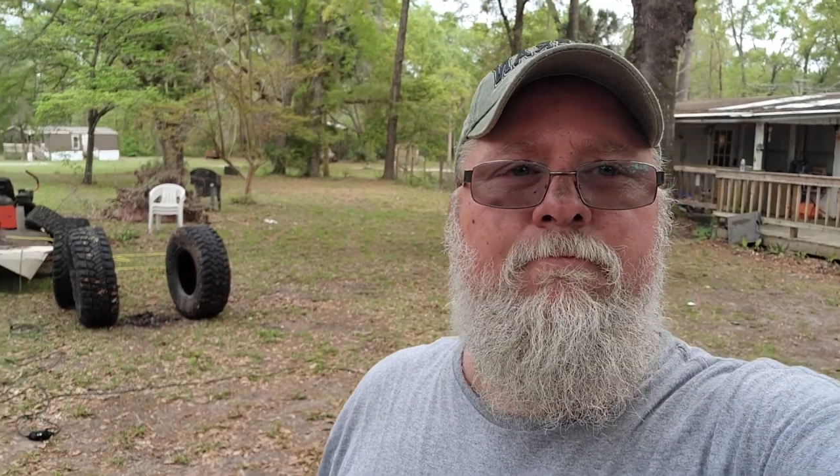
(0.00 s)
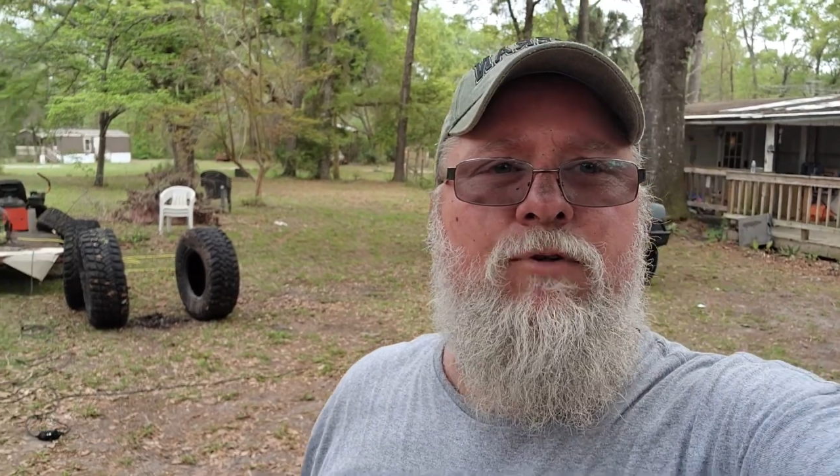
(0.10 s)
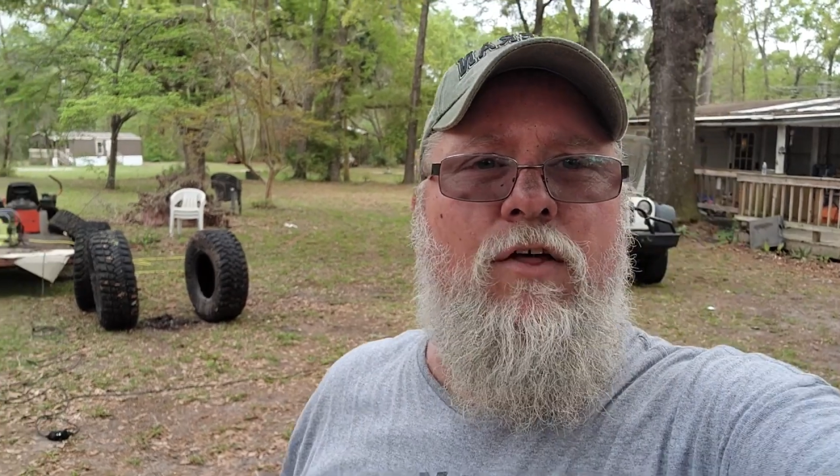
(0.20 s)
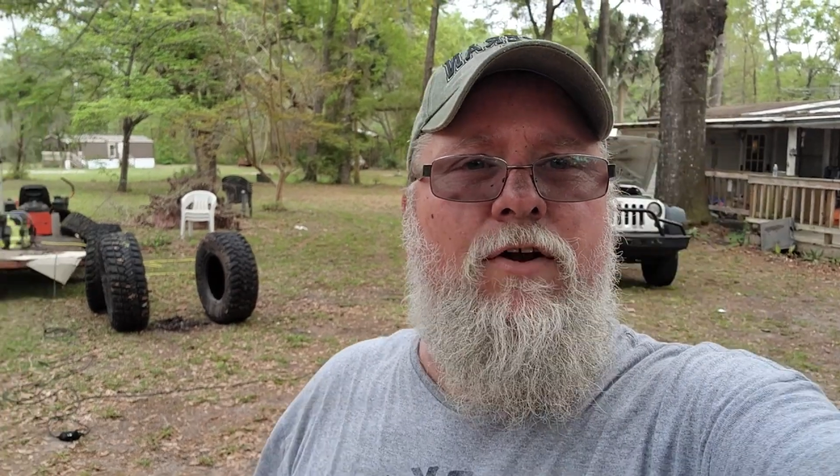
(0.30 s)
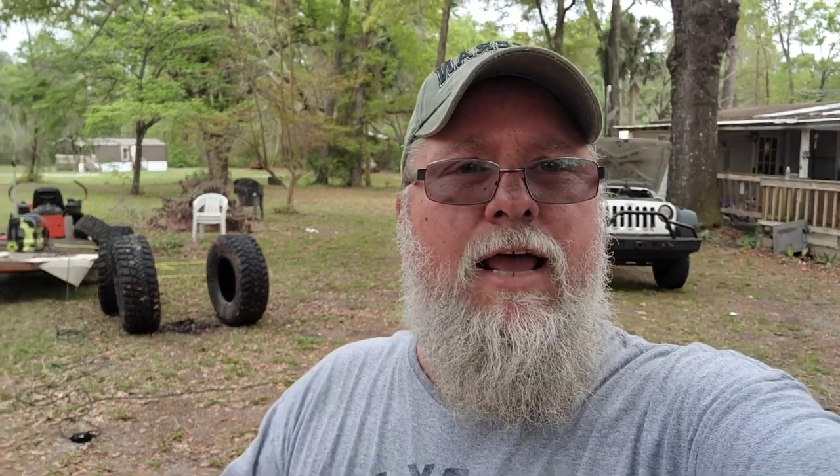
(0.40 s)

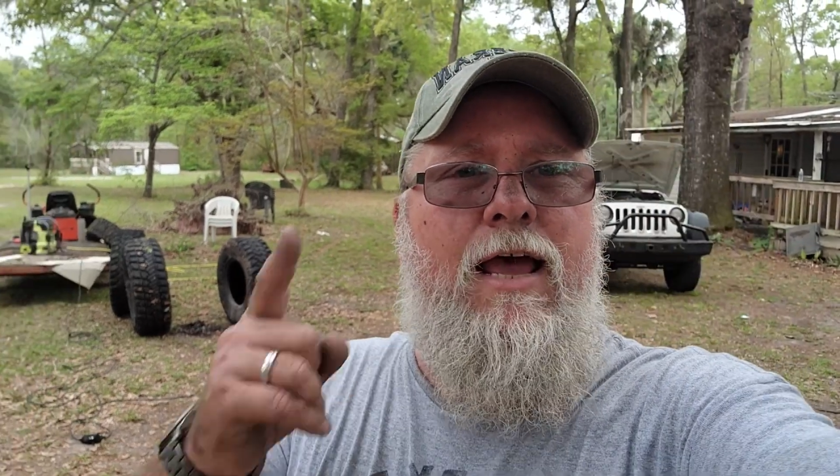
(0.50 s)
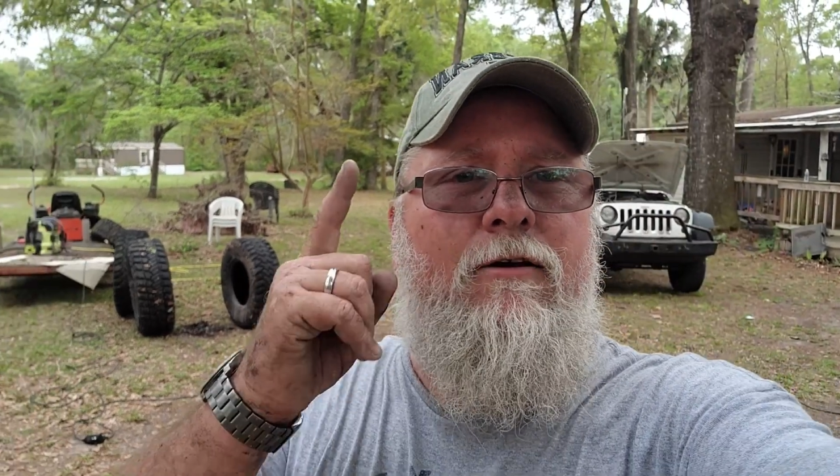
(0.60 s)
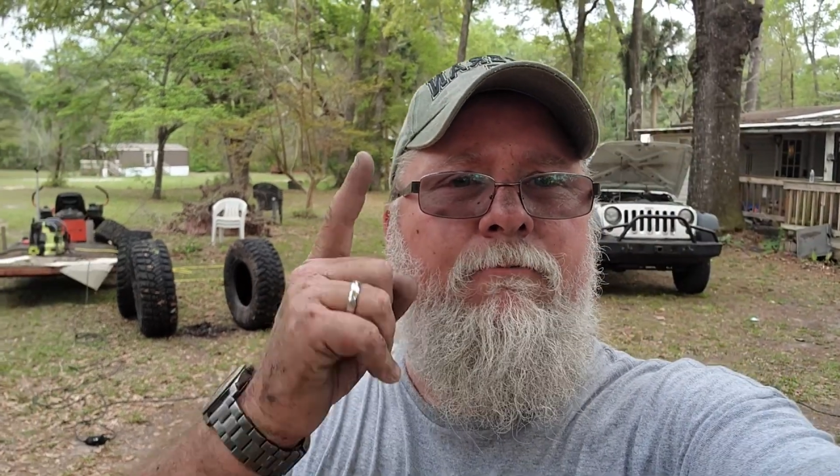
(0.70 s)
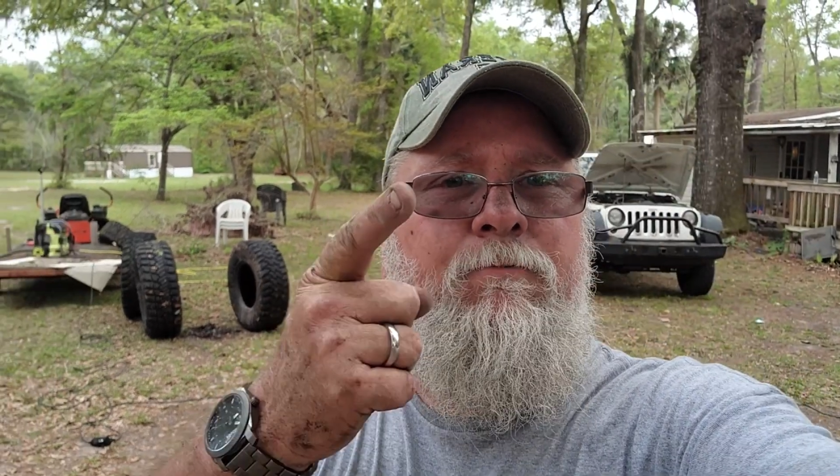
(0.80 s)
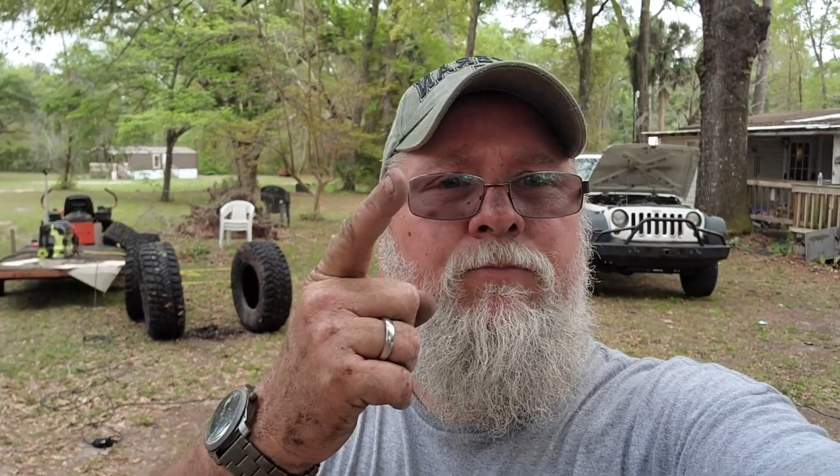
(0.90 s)
other than that,
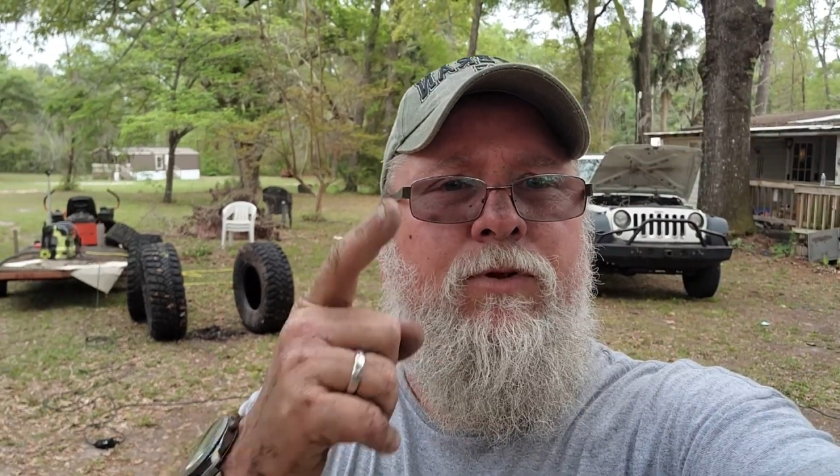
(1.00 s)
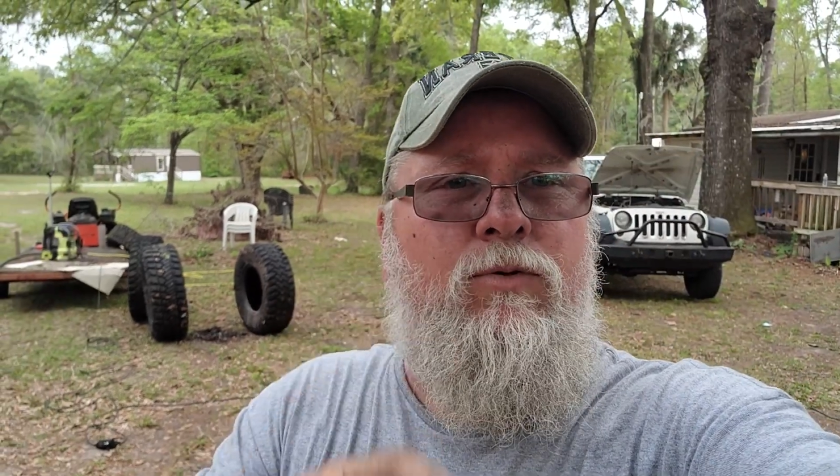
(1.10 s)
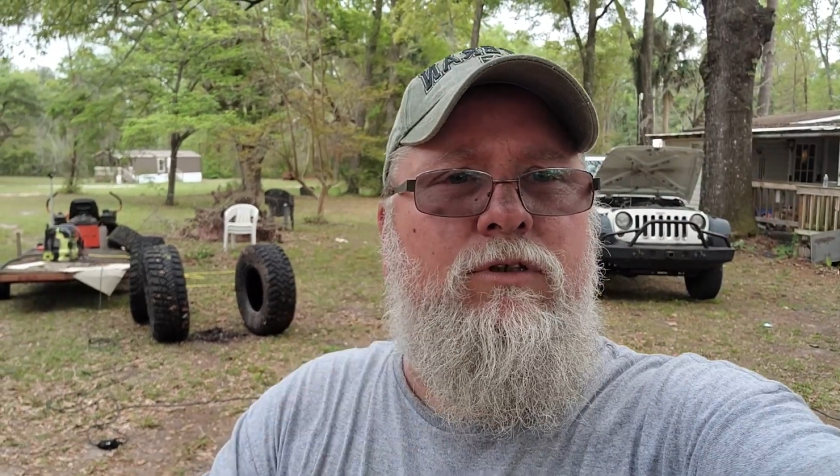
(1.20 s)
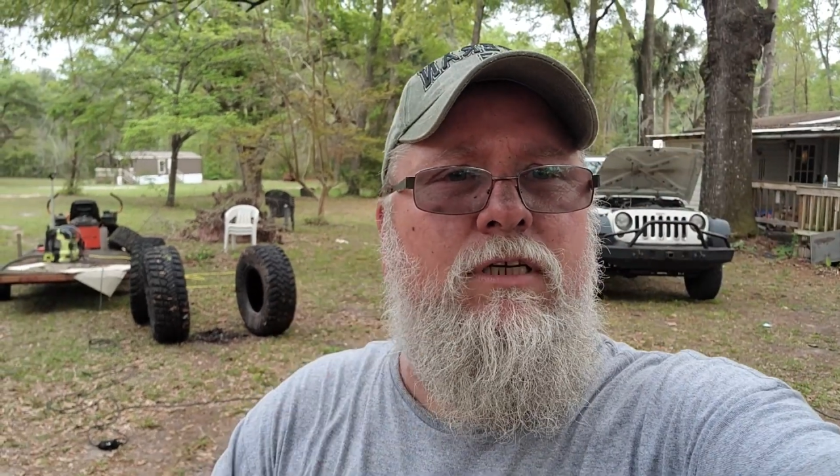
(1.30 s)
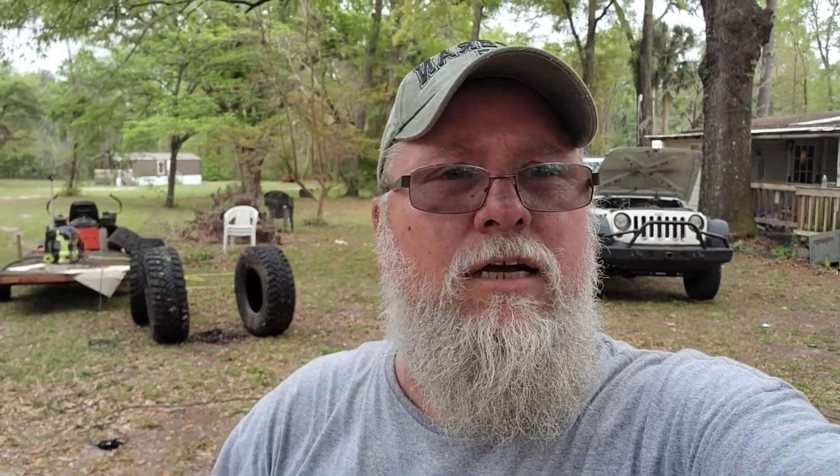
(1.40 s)
we'll
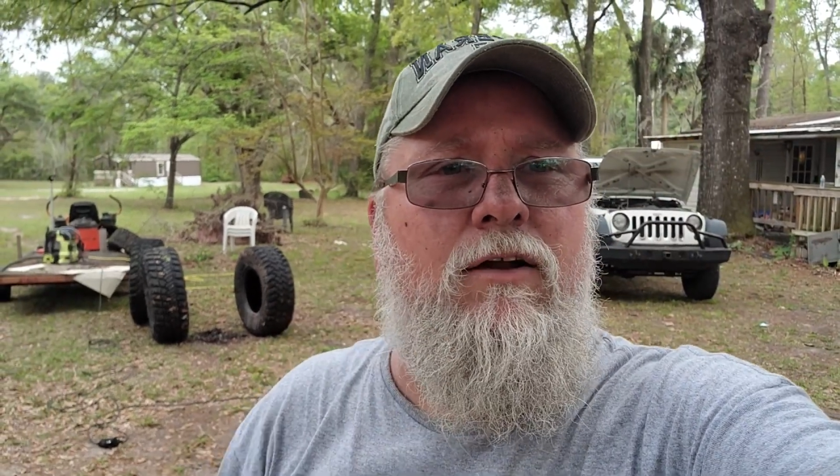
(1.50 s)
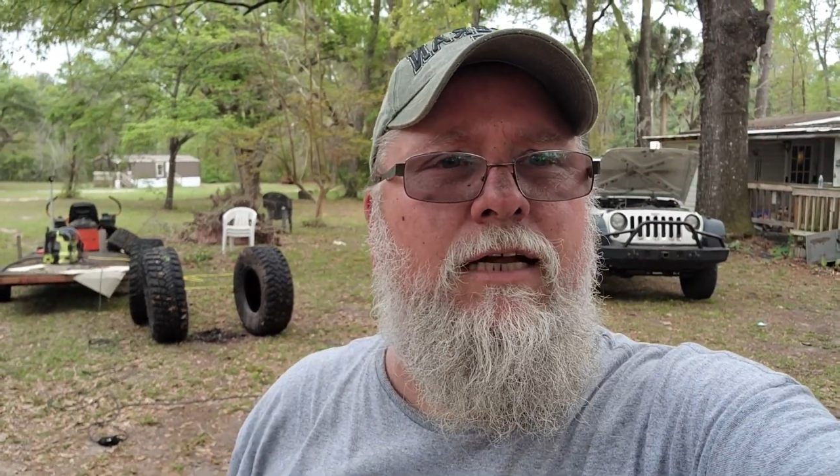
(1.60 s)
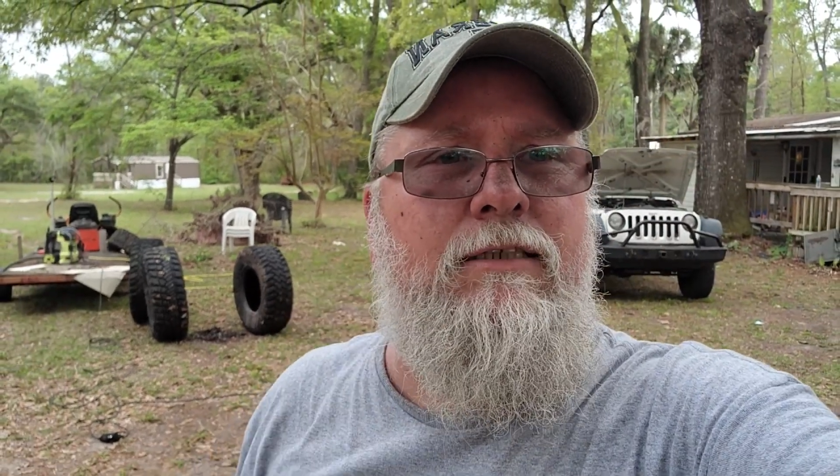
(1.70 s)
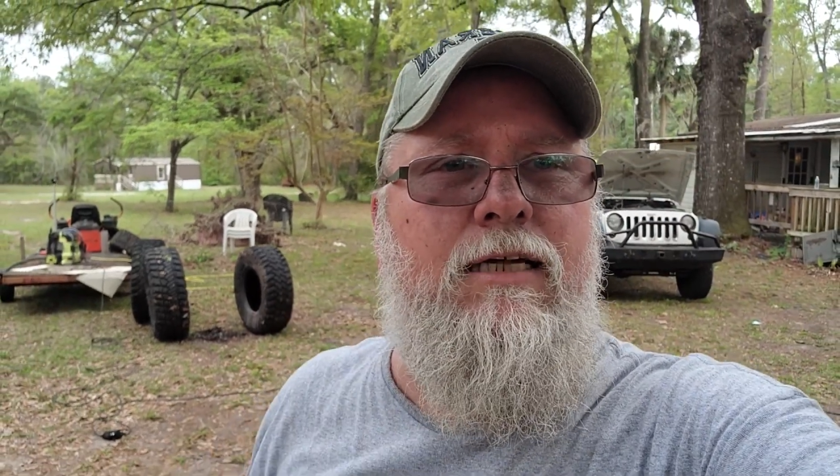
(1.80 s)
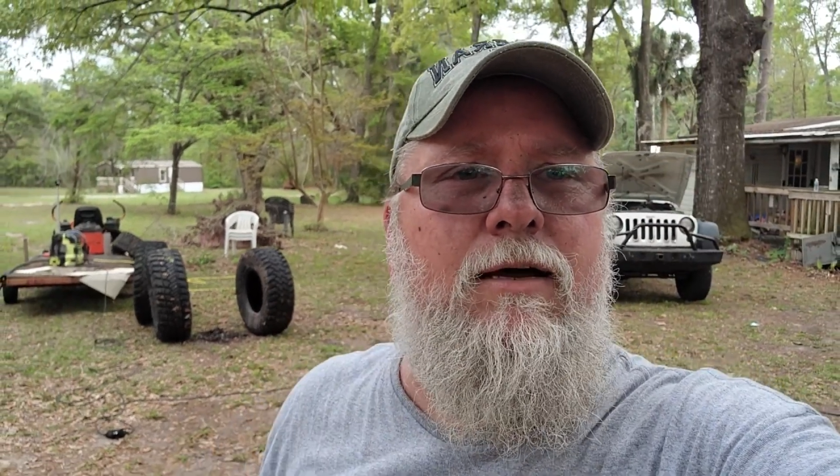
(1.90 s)
see y'all
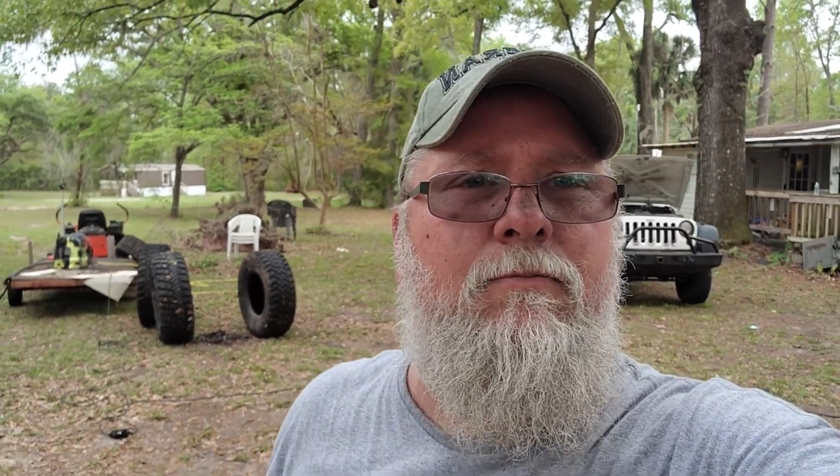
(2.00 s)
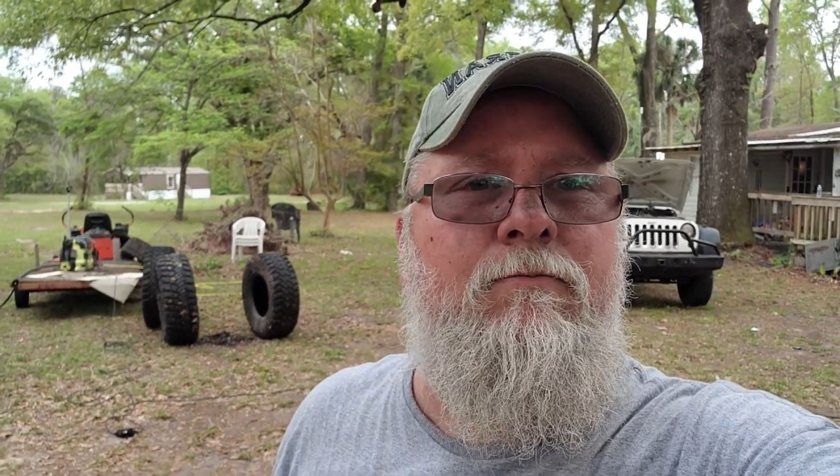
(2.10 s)
next time.